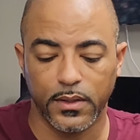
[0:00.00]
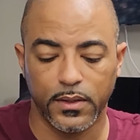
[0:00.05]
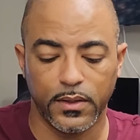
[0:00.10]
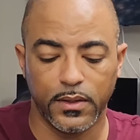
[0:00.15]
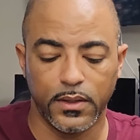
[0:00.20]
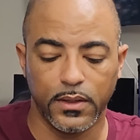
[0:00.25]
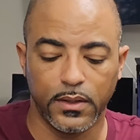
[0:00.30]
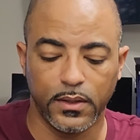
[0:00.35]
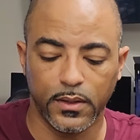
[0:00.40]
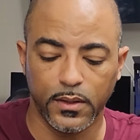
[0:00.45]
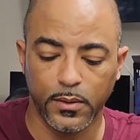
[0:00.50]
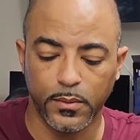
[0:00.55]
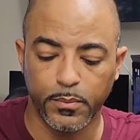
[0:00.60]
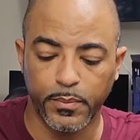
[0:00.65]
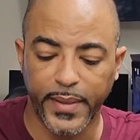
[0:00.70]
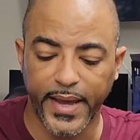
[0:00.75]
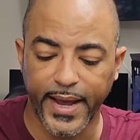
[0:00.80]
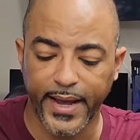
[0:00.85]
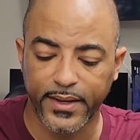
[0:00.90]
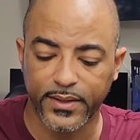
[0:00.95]
the
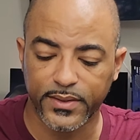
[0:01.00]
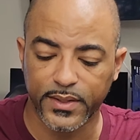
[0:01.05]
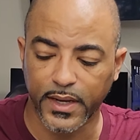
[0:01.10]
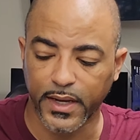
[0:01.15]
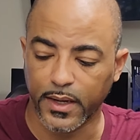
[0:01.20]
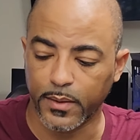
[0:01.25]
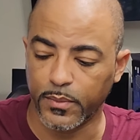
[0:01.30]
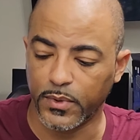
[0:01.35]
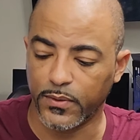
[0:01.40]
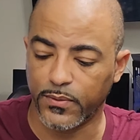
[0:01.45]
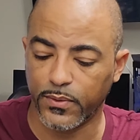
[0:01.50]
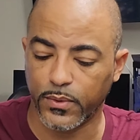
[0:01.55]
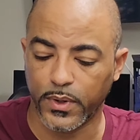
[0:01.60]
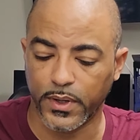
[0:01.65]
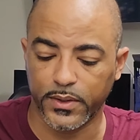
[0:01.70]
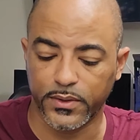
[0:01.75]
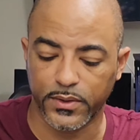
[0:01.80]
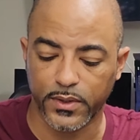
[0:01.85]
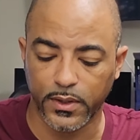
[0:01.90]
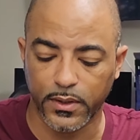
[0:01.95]
backside
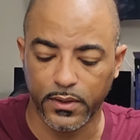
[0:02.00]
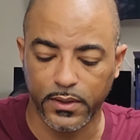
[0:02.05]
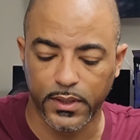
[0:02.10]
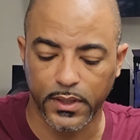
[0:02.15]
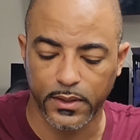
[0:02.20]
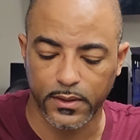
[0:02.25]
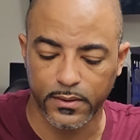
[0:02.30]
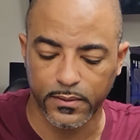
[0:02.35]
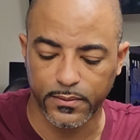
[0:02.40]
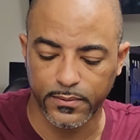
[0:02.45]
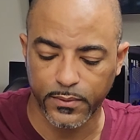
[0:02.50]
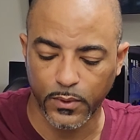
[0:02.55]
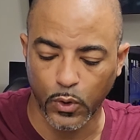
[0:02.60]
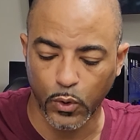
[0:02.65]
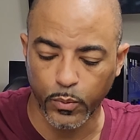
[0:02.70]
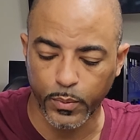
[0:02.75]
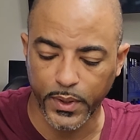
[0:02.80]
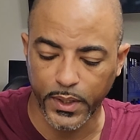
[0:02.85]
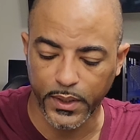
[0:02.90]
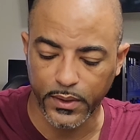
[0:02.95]
before I start kind of
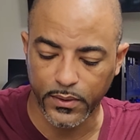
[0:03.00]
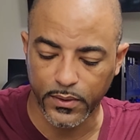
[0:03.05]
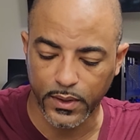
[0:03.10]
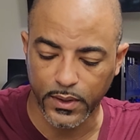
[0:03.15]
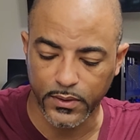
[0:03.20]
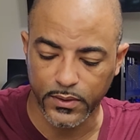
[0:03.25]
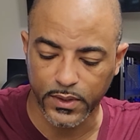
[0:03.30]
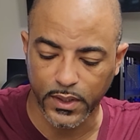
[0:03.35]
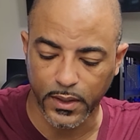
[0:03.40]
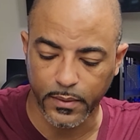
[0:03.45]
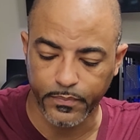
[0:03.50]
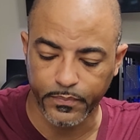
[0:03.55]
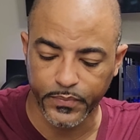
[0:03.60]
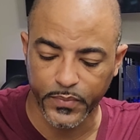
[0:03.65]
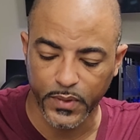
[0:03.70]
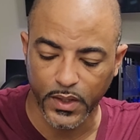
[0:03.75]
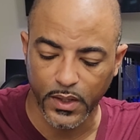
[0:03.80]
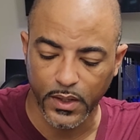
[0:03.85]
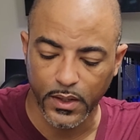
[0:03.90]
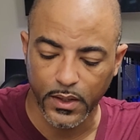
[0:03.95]
opening things up.
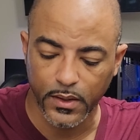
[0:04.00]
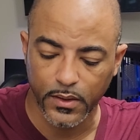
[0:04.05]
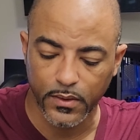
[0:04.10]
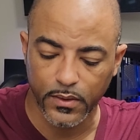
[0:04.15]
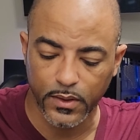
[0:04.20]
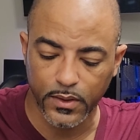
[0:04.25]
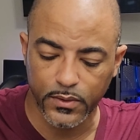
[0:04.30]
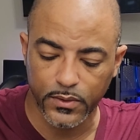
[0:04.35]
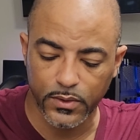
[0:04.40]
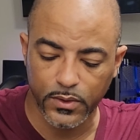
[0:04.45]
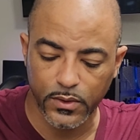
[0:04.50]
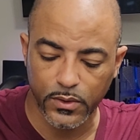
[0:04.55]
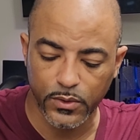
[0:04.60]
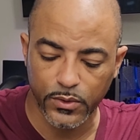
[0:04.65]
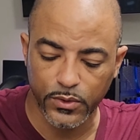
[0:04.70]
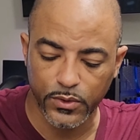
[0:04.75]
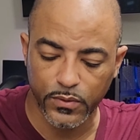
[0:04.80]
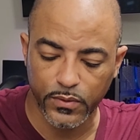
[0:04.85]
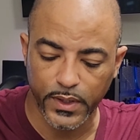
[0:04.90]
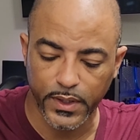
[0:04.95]
This
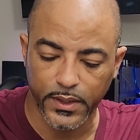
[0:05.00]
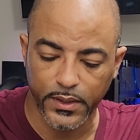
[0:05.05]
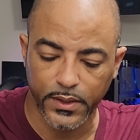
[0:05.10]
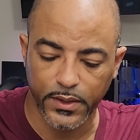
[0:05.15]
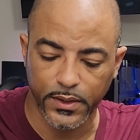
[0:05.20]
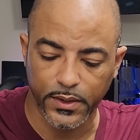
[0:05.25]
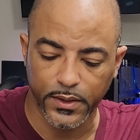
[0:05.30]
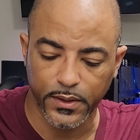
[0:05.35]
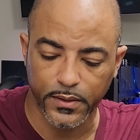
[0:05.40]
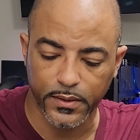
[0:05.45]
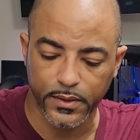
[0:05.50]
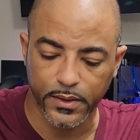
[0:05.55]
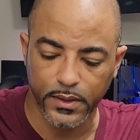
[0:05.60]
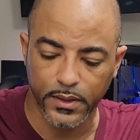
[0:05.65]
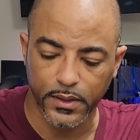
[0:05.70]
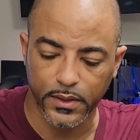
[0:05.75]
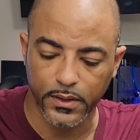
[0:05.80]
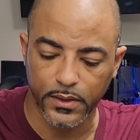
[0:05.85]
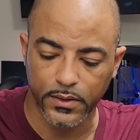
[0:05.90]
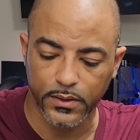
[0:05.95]
solution right here
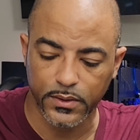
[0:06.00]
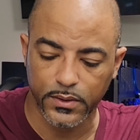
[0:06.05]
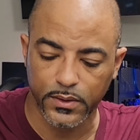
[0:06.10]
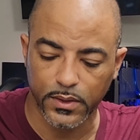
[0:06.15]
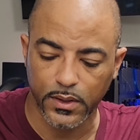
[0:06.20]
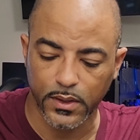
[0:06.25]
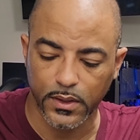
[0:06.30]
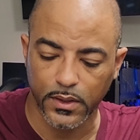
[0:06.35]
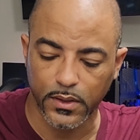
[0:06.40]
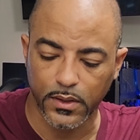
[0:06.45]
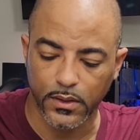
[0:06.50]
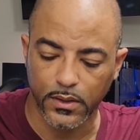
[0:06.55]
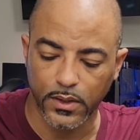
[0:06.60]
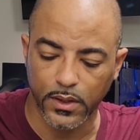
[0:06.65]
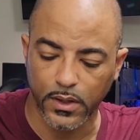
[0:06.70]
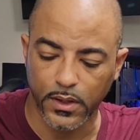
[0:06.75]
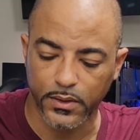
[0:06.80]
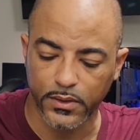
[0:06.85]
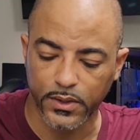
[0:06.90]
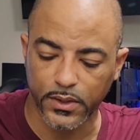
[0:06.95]
is called
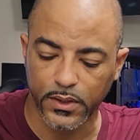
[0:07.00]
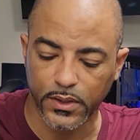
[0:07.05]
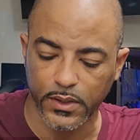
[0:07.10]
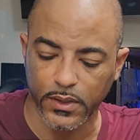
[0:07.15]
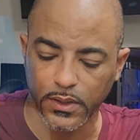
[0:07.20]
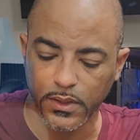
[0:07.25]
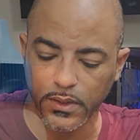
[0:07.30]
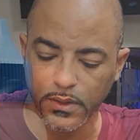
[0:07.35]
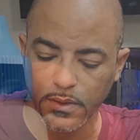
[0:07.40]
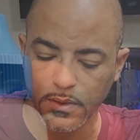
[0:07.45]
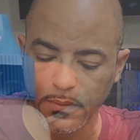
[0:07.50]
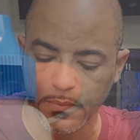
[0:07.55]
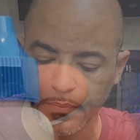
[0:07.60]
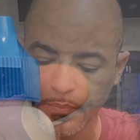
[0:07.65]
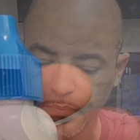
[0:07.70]
Arctic Clean,